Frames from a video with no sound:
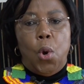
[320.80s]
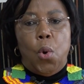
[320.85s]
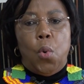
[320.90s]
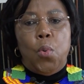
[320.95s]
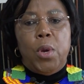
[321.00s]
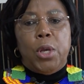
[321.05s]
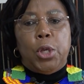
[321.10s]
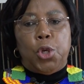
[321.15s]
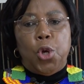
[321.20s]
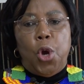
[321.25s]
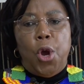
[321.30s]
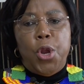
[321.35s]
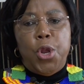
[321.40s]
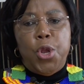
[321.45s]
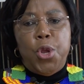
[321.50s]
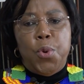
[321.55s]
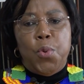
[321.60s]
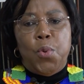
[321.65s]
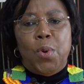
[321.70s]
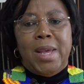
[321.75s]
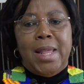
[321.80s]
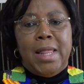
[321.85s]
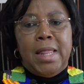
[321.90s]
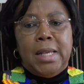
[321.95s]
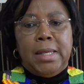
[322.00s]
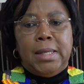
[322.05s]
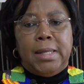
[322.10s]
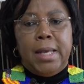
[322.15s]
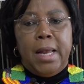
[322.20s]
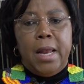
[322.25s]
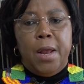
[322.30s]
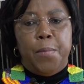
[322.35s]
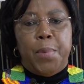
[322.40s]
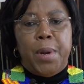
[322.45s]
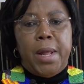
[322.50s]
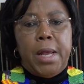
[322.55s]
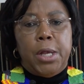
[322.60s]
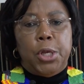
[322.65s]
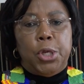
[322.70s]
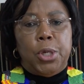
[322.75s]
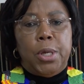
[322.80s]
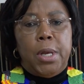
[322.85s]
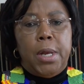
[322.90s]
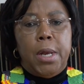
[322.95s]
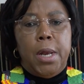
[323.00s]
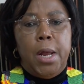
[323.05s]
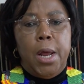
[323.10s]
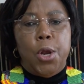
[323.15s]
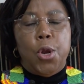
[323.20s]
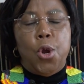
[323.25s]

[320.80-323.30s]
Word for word: We join you in this celebration